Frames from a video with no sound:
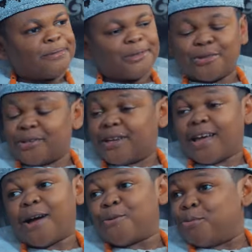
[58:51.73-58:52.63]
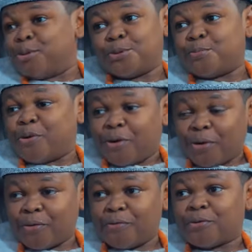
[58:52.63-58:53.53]
It's okay, I will do
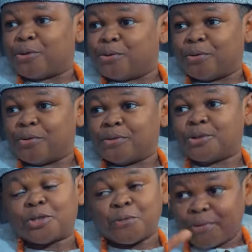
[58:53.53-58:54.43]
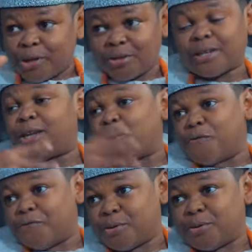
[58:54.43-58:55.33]
more for you just because I
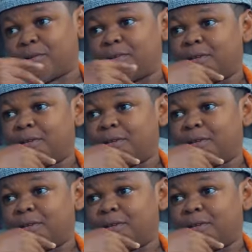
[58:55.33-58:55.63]
love you.